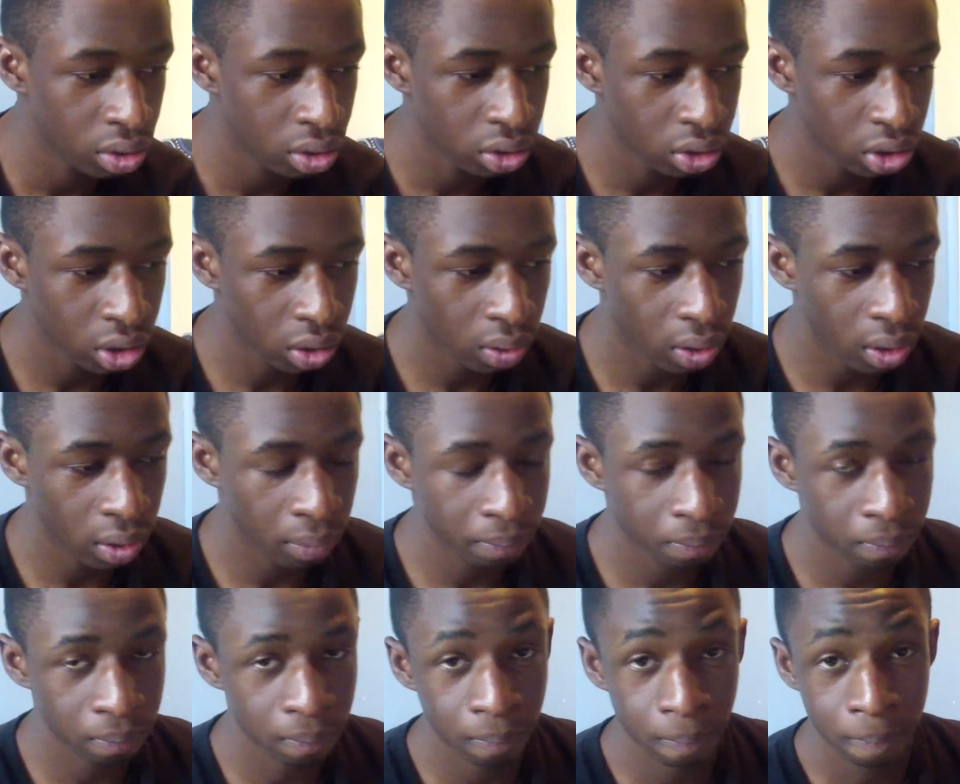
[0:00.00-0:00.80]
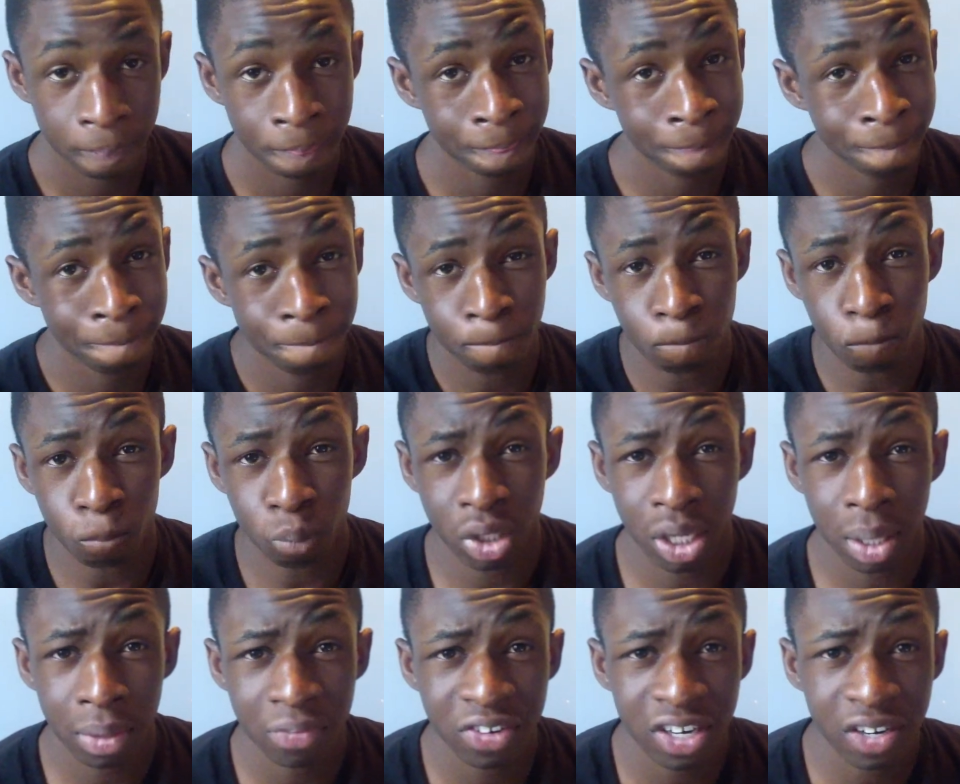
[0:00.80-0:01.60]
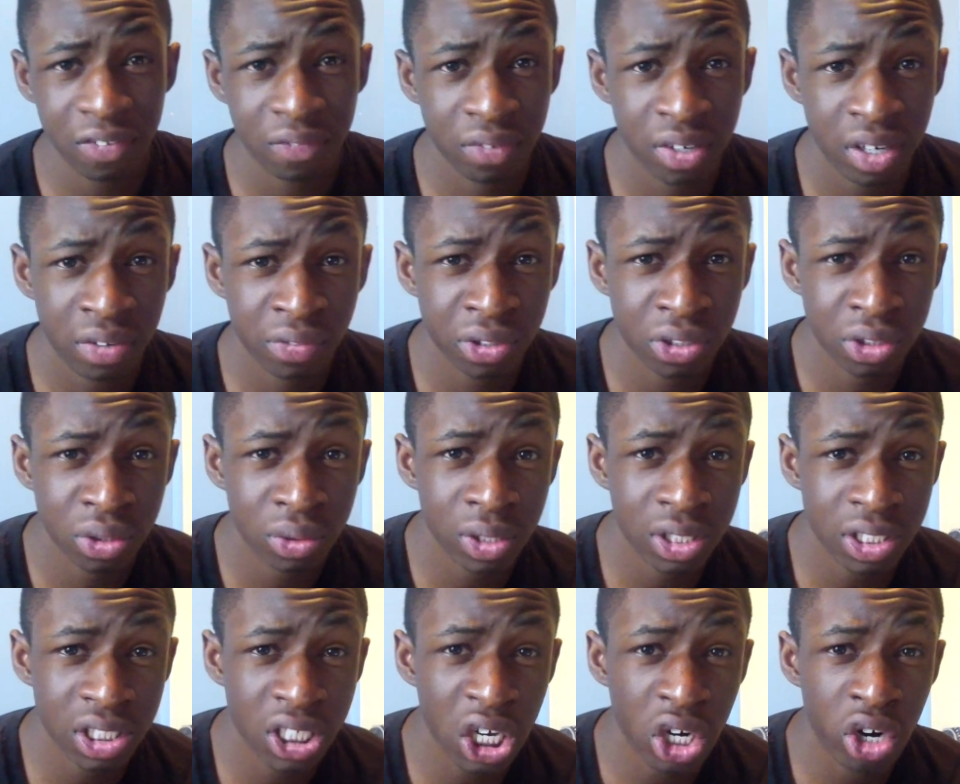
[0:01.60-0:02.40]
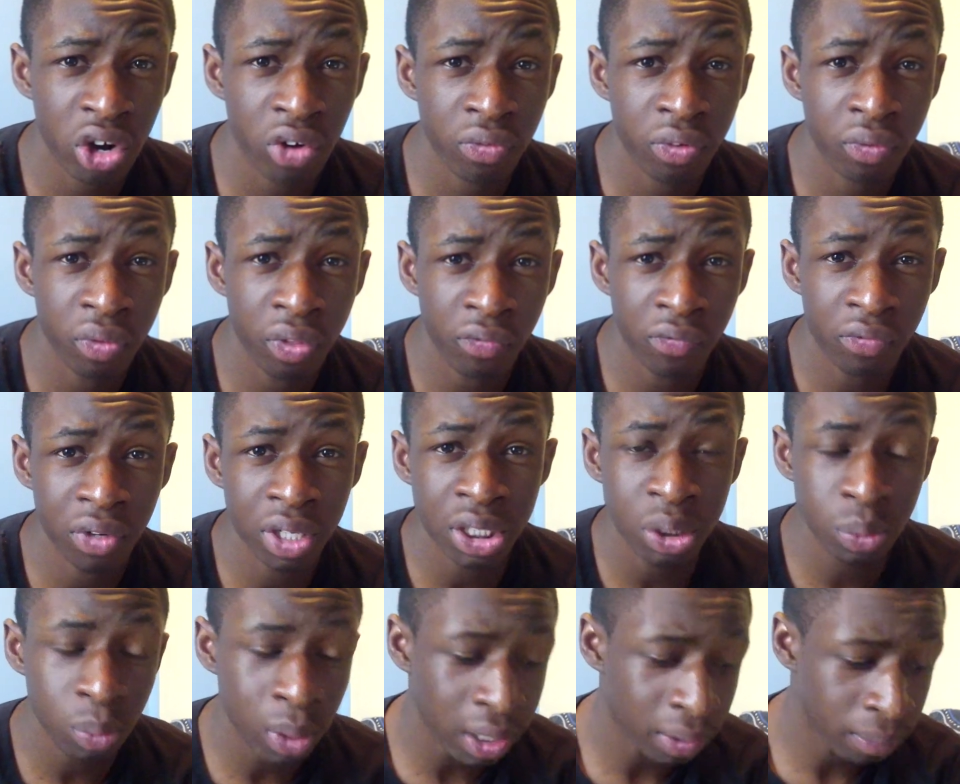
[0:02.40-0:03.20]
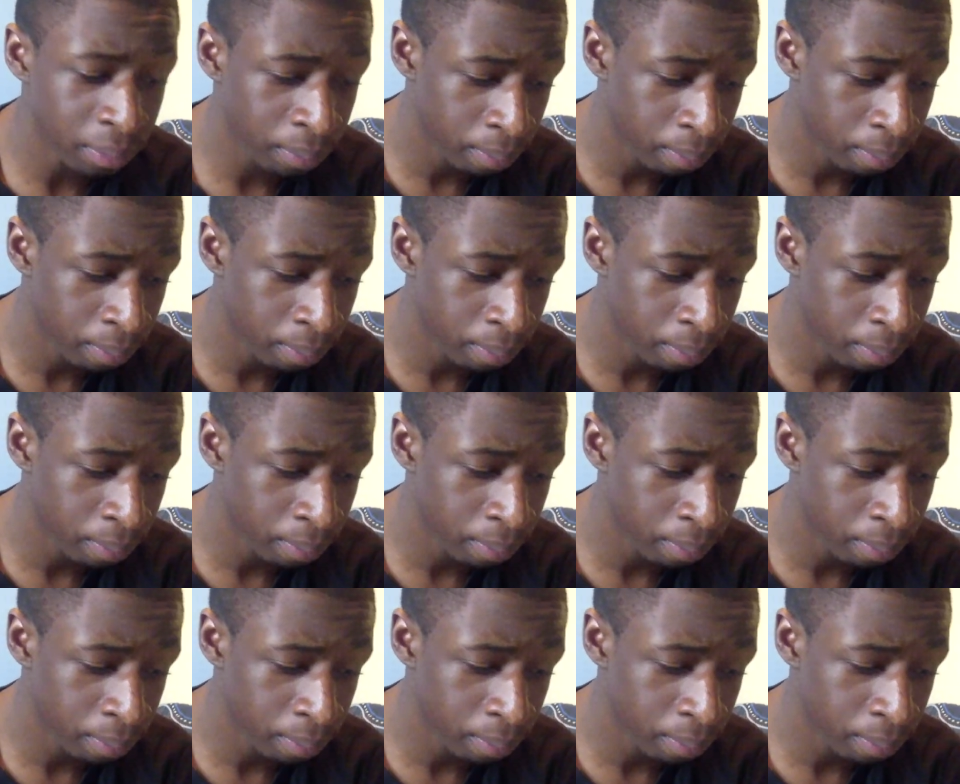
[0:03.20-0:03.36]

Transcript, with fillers: So um, yeah, without further ado, let's kick off with the first one.